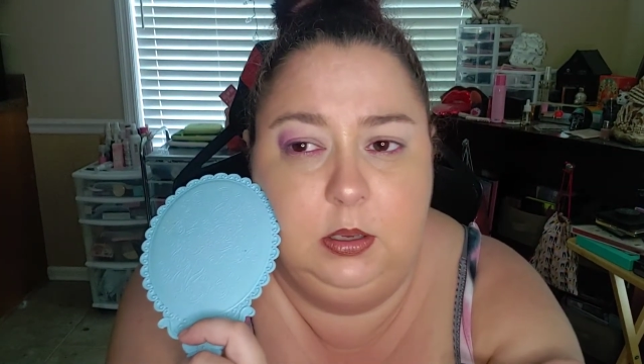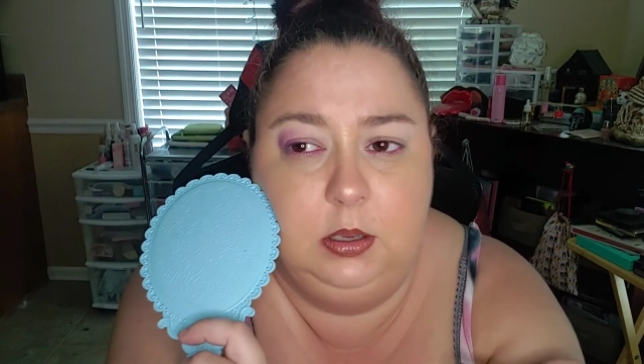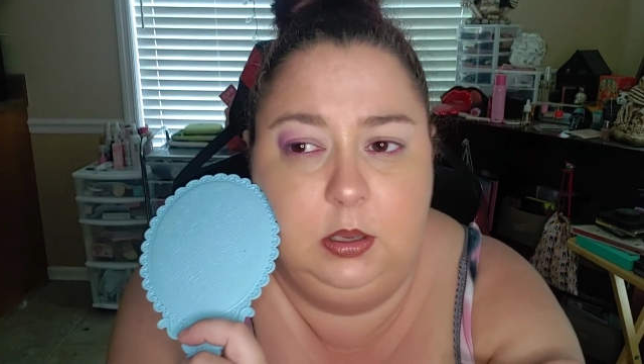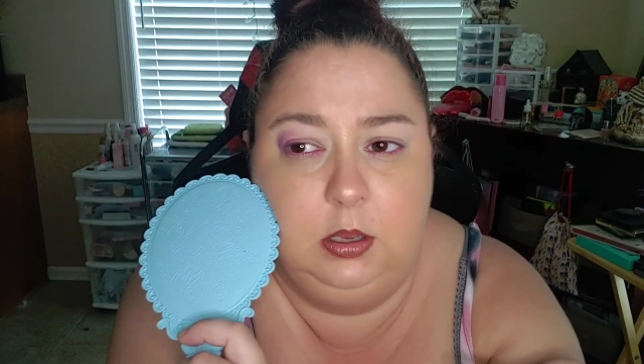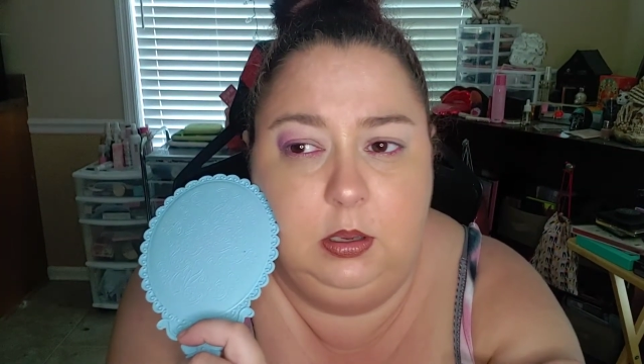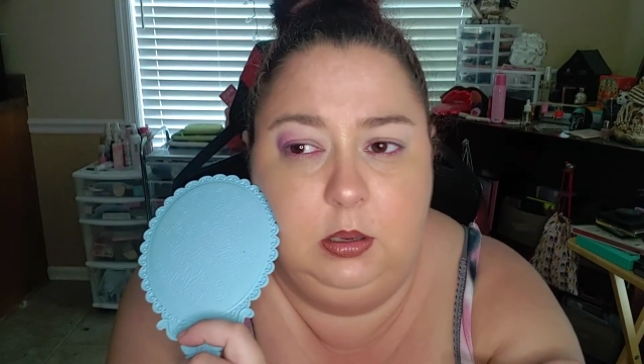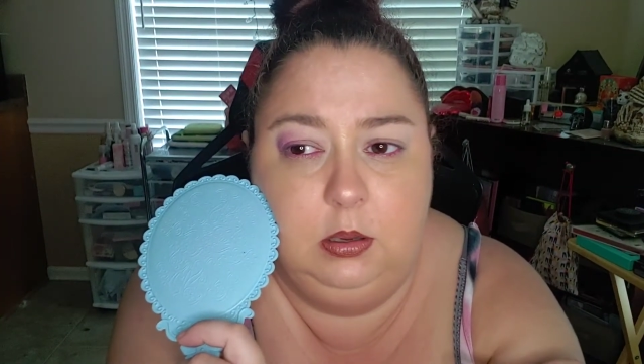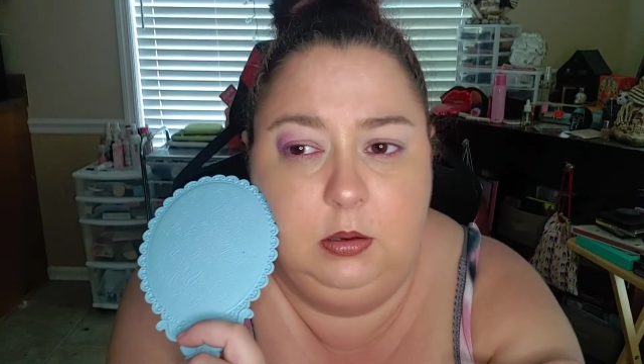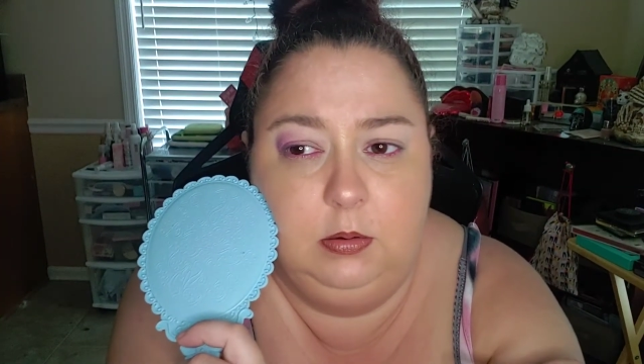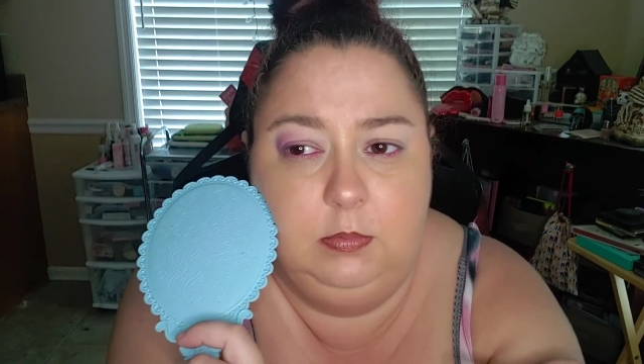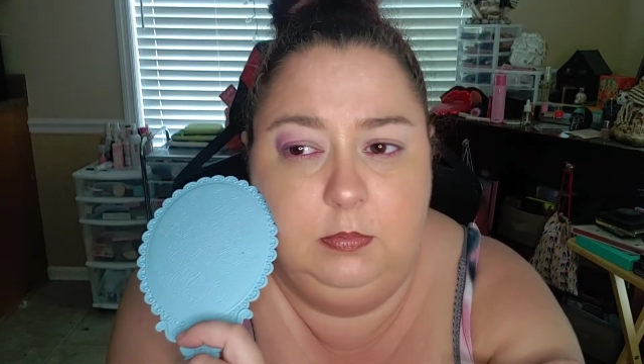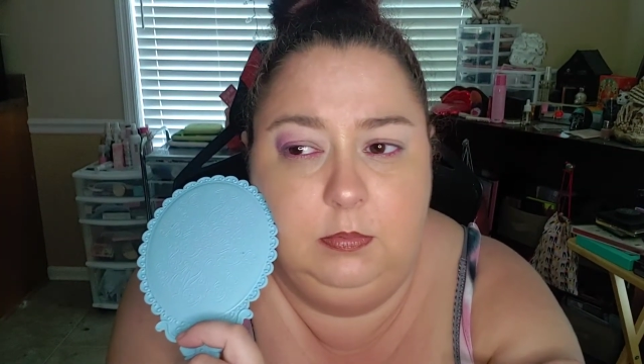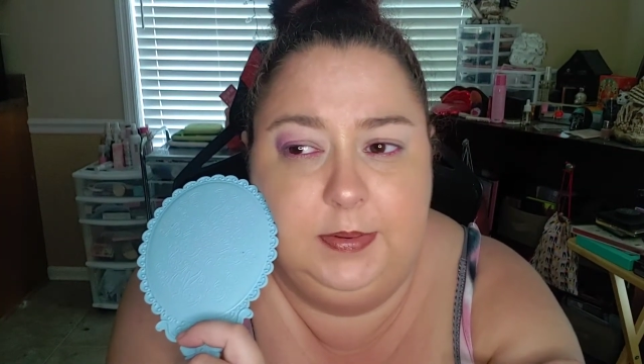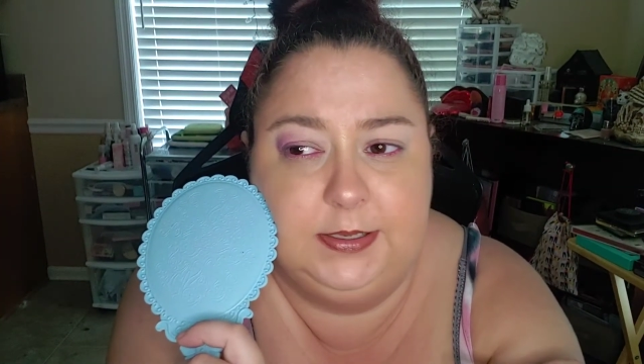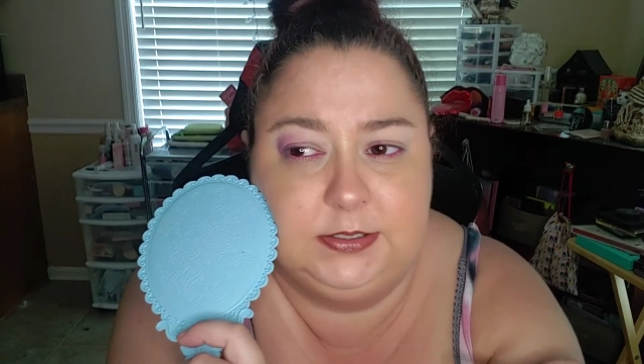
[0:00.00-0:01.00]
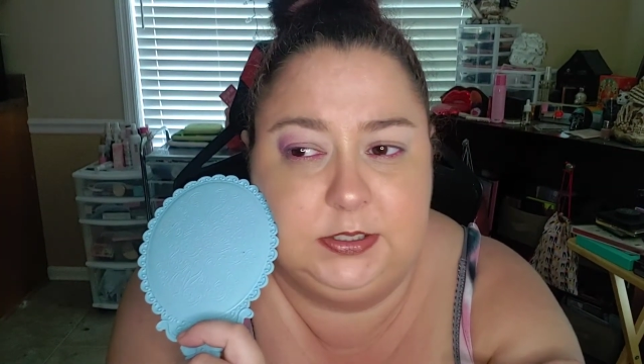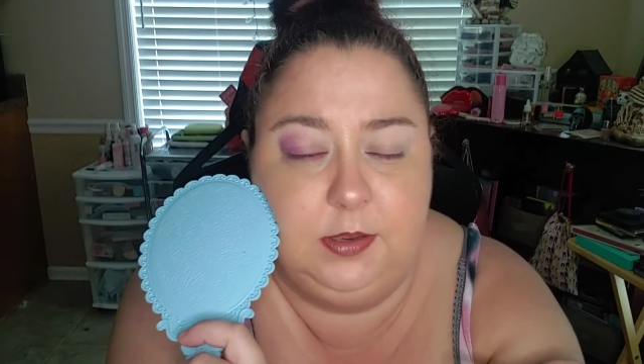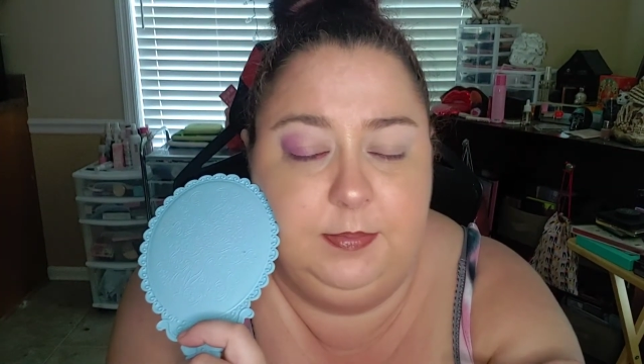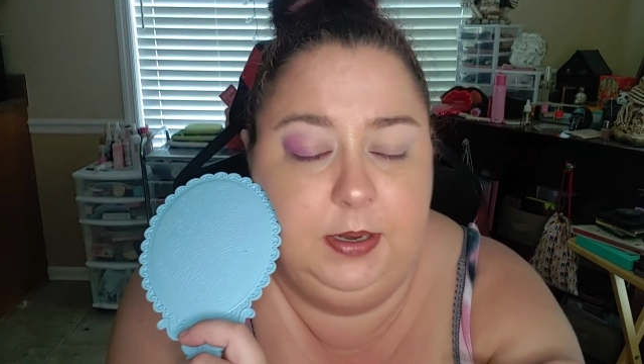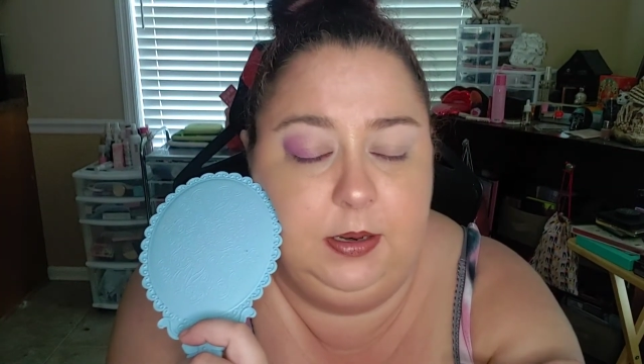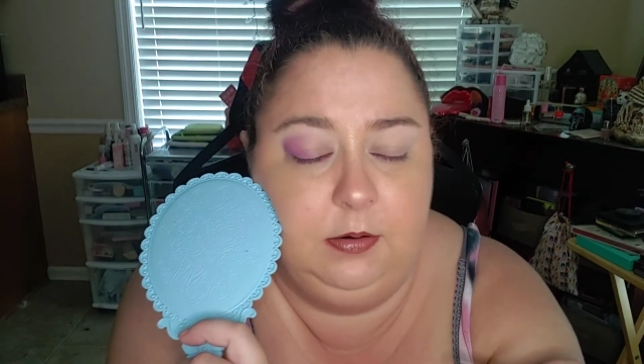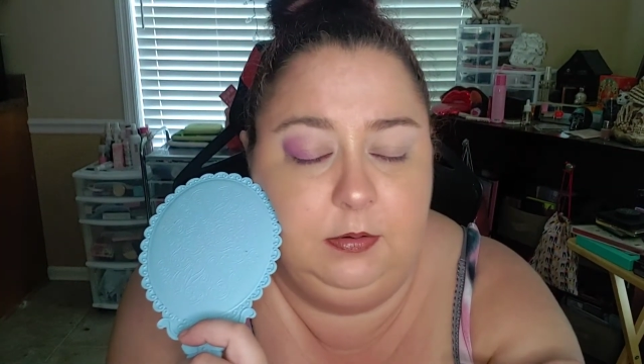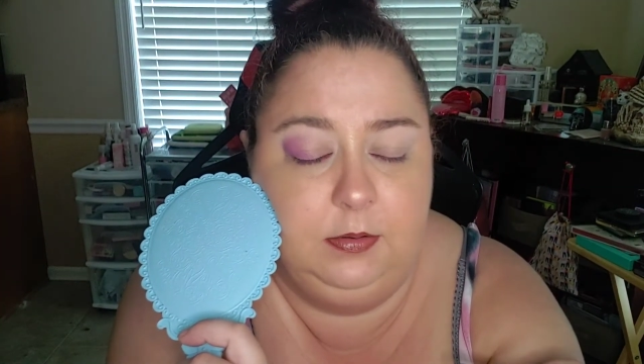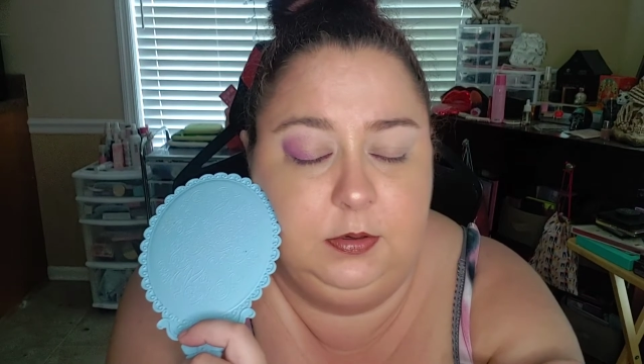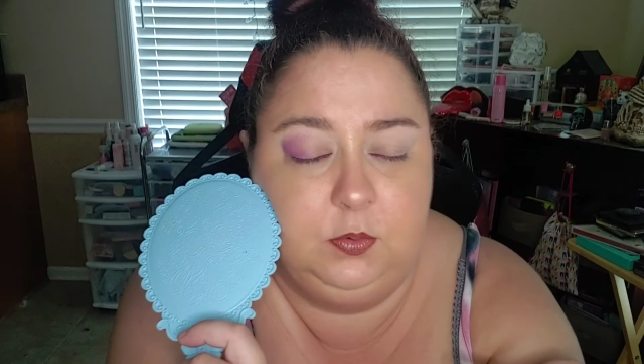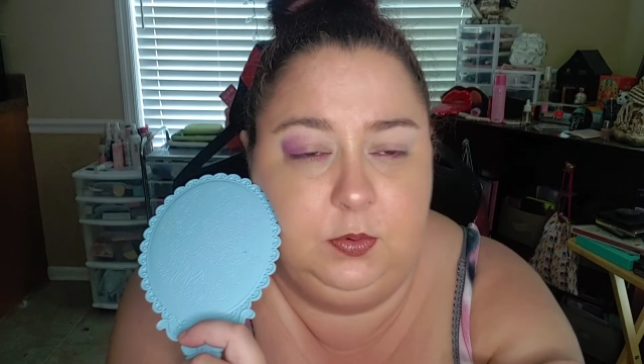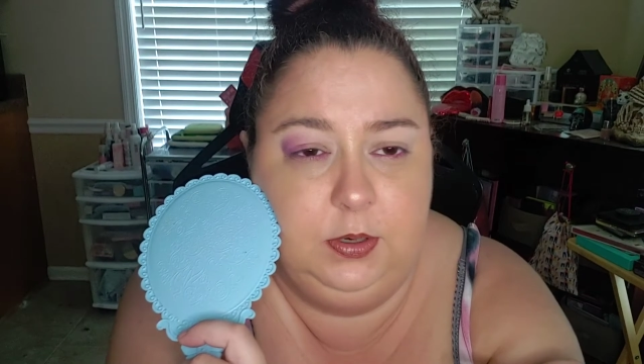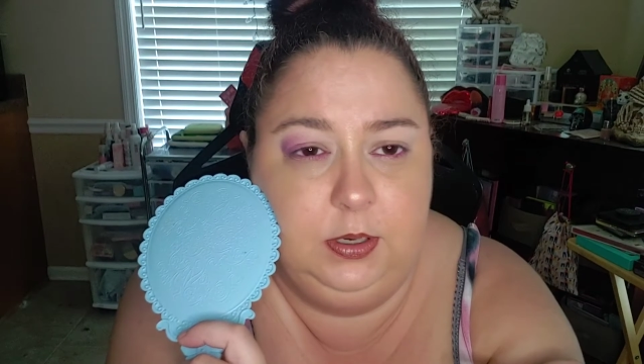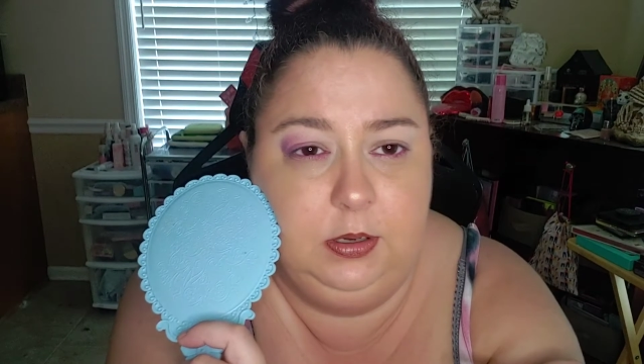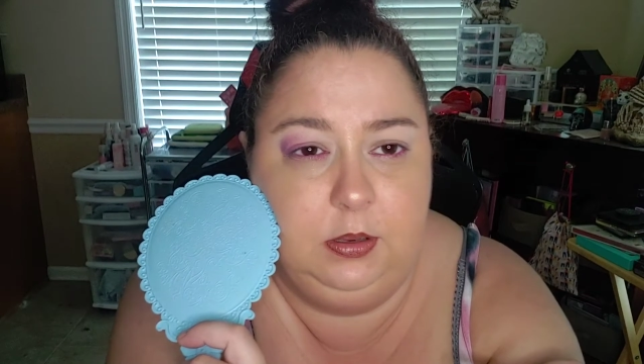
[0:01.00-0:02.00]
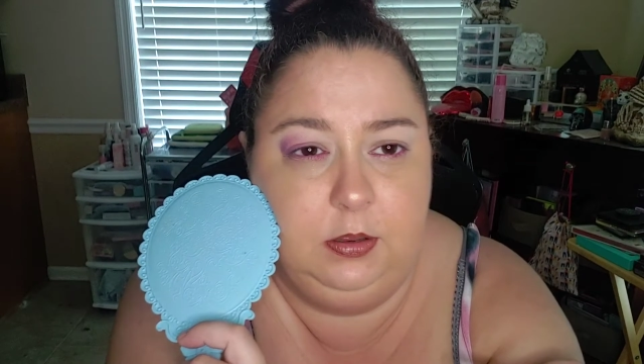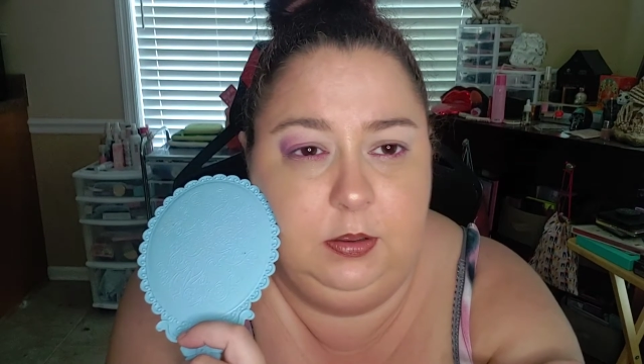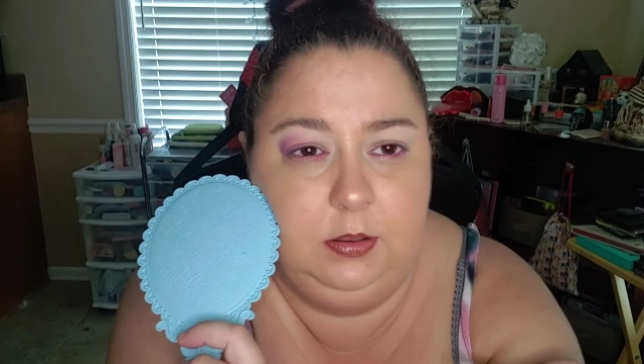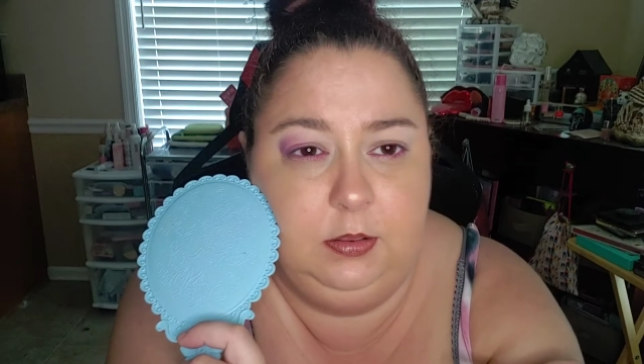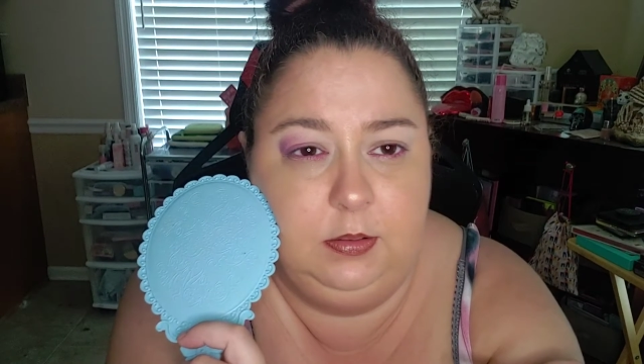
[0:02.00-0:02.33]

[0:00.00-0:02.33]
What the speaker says: that's coming out on the 29th.